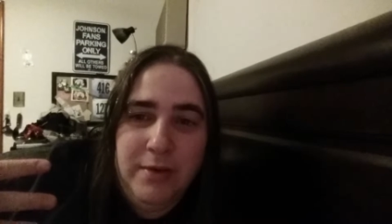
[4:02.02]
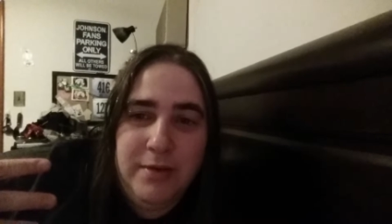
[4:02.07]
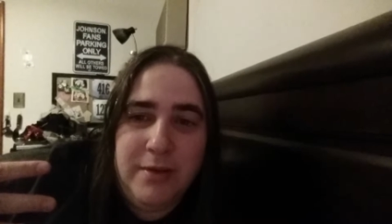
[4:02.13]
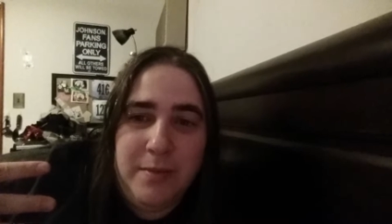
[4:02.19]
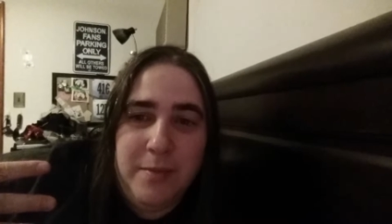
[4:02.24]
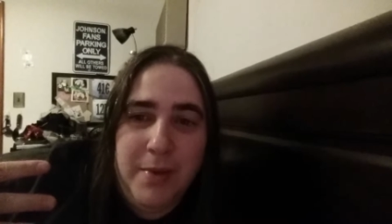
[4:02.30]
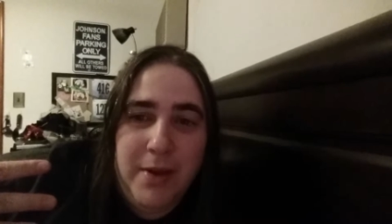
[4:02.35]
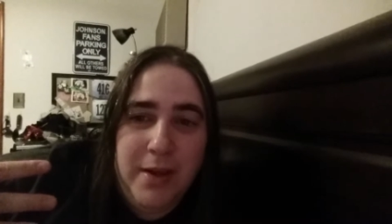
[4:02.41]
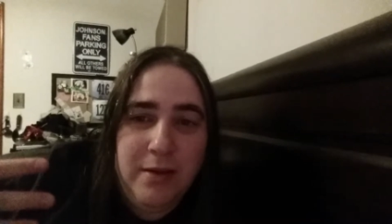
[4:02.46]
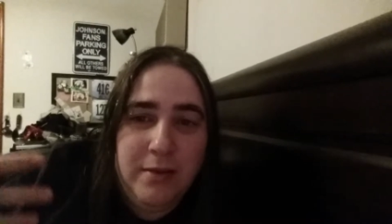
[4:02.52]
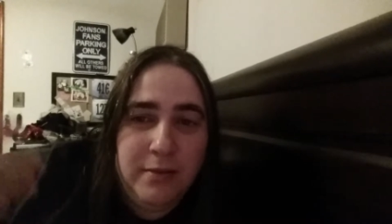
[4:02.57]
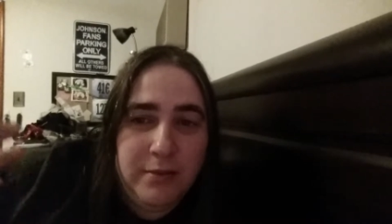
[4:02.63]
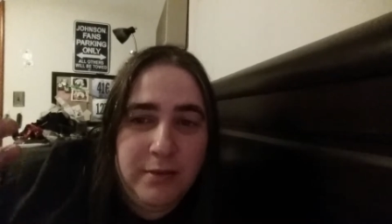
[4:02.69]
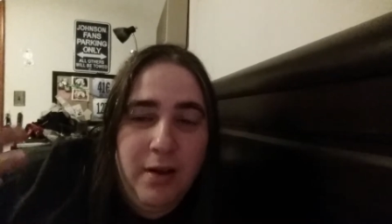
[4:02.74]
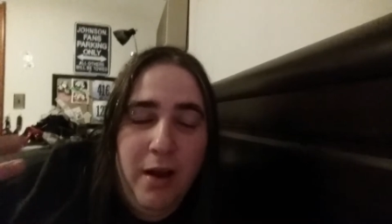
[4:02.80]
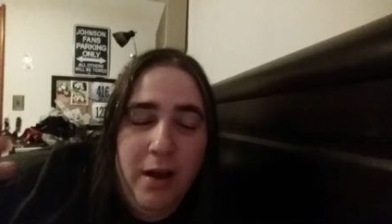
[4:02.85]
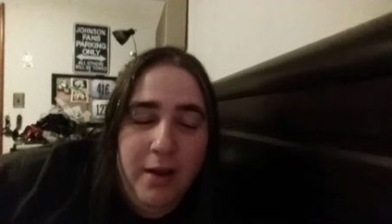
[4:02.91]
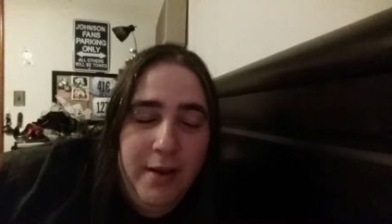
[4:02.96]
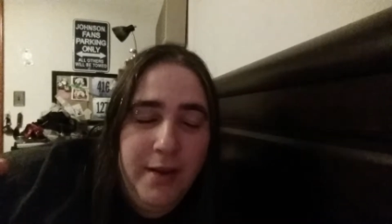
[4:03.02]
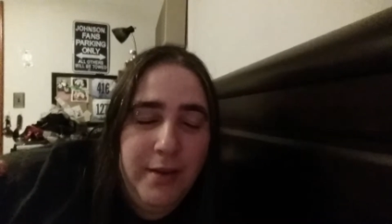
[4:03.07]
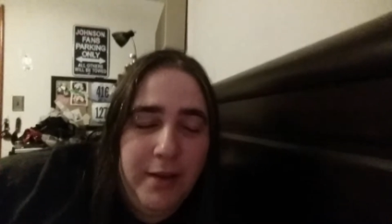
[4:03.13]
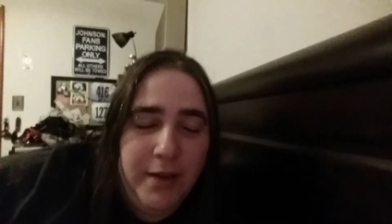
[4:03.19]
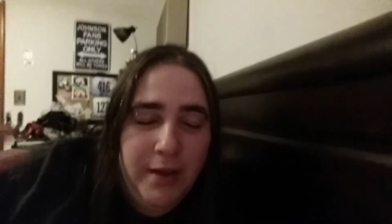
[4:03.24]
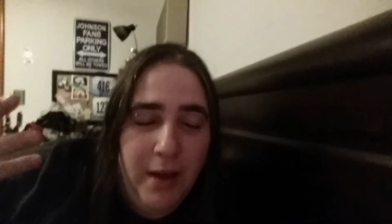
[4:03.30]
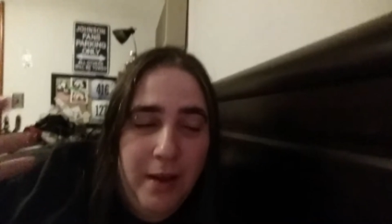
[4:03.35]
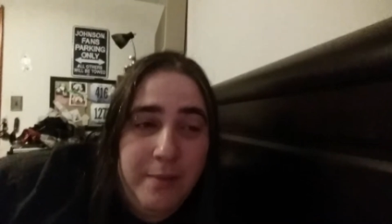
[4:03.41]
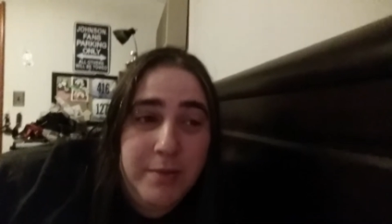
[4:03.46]
looks to me
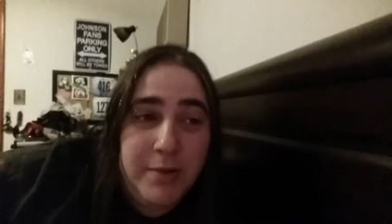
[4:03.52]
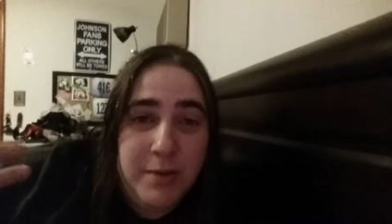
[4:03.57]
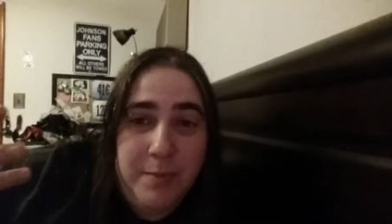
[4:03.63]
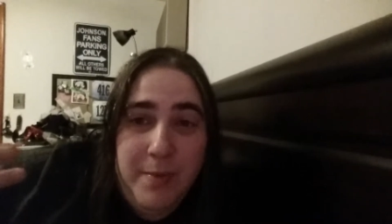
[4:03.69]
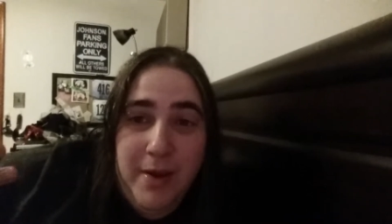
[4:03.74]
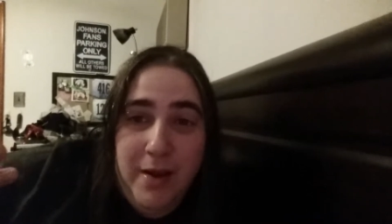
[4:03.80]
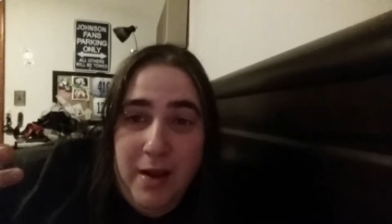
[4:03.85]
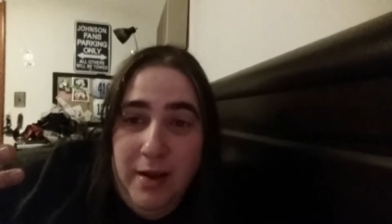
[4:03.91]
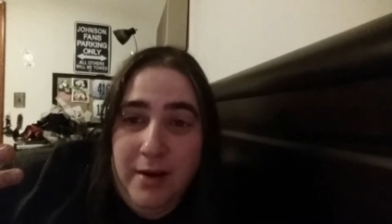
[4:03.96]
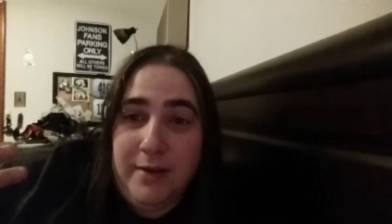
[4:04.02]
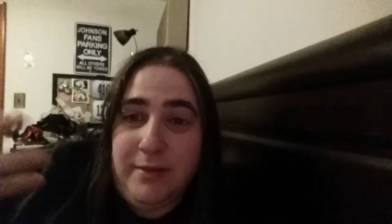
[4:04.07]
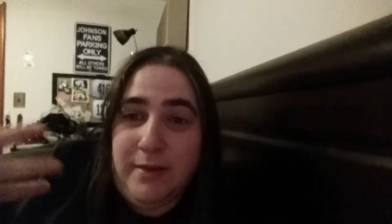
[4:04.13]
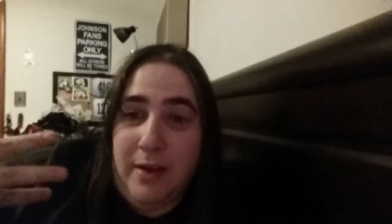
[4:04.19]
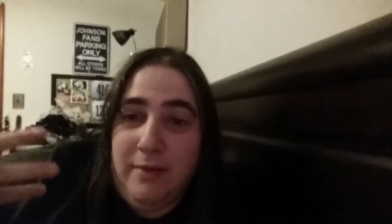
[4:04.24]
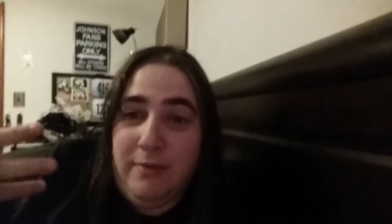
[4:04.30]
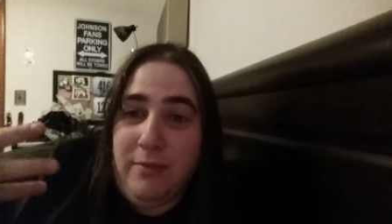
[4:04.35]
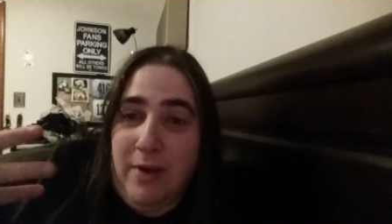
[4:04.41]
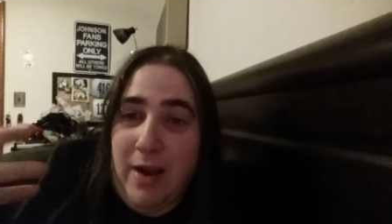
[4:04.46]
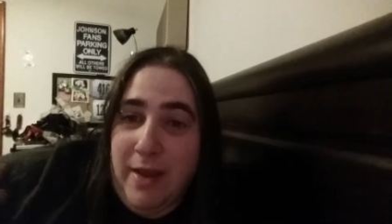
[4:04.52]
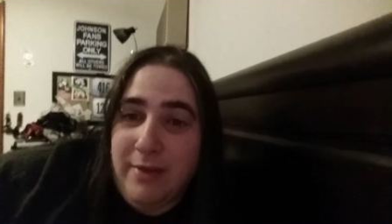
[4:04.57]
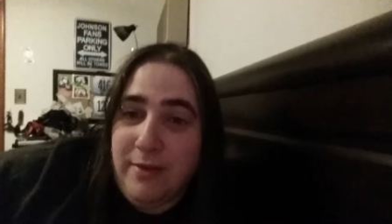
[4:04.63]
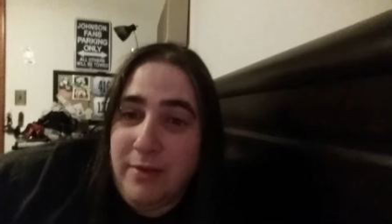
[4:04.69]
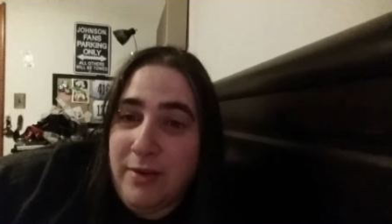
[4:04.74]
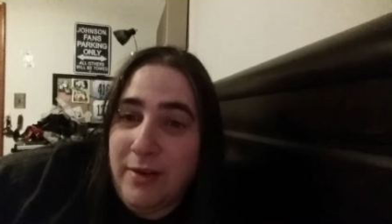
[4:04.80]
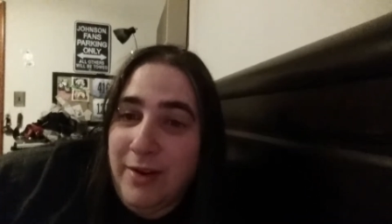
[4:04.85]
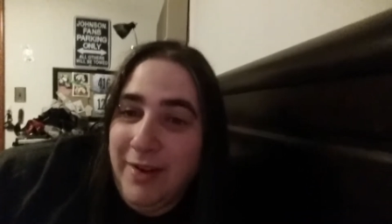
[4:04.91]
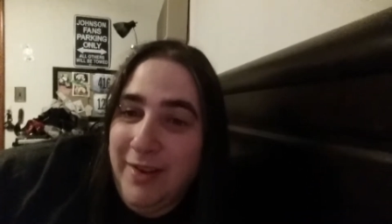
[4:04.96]
like I'm just being honest. I'd
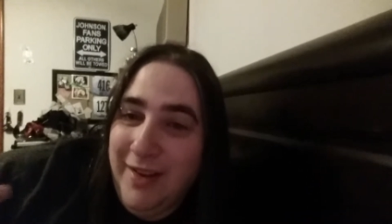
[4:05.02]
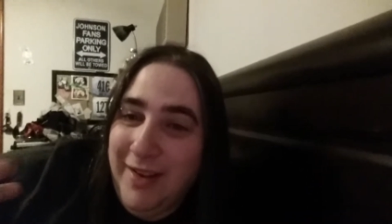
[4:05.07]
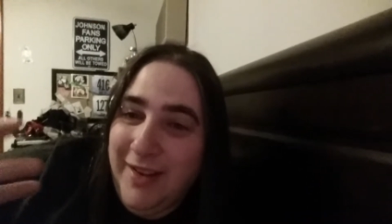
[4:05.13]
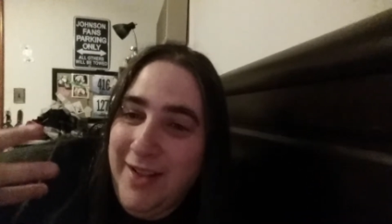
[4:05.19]
rather